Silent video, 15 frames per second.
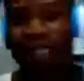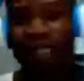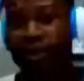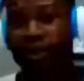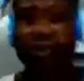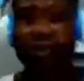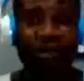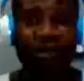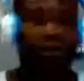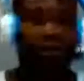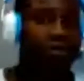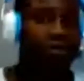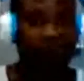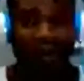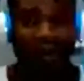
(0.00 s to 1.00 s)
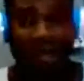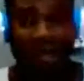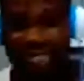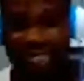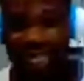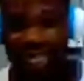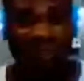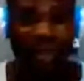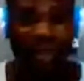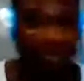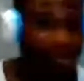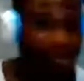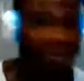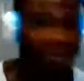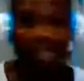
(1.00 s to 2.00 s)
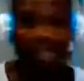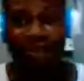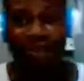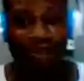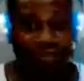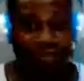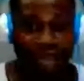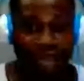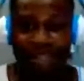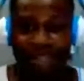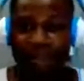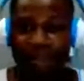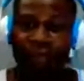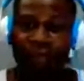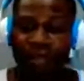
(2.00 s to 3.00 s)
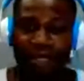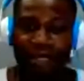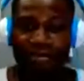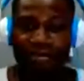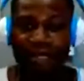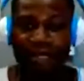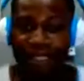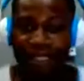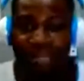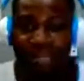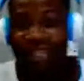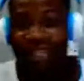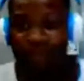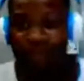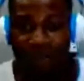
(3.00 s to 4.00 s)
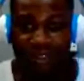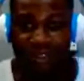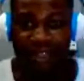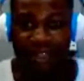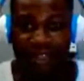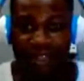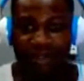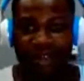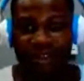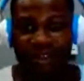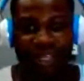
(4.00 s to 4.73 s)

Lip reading: could form a team and maybe start a mining company. It's a network thing. Okay.